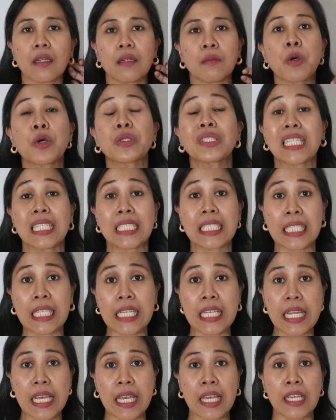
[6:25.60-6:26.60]
mostly
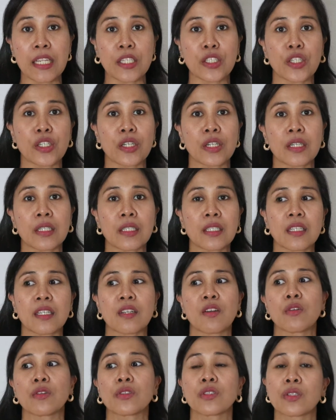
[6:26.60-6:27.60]
teenagers,
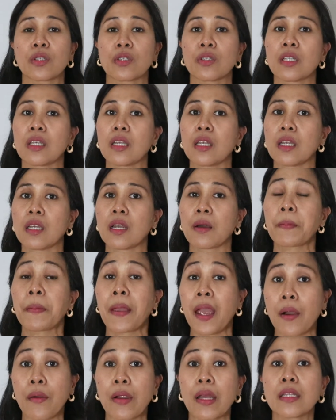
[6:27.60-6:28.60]
and also the
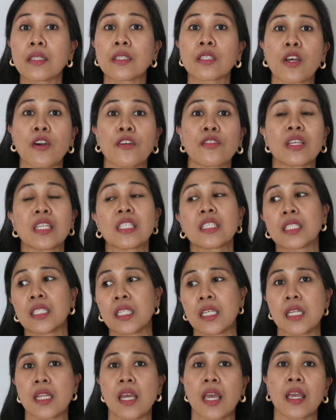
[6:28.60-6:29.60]
parents of these
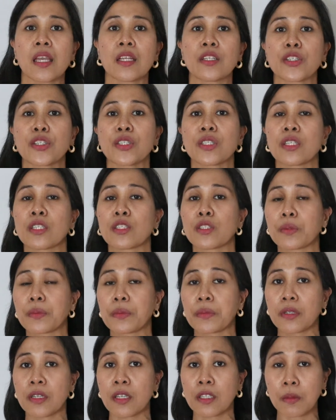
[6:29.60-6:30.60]
teenagers
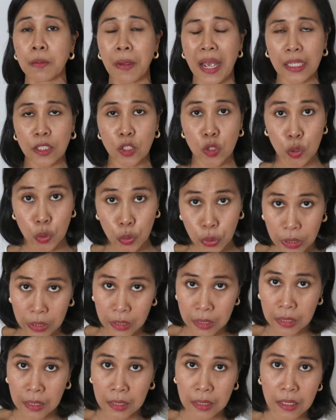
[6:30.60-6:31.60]
as my
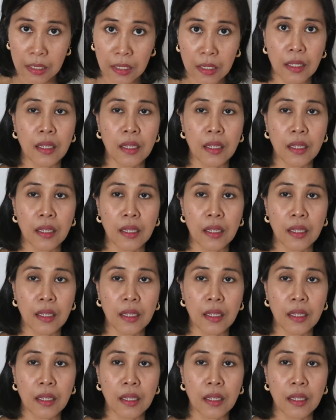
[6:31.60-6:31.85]
students.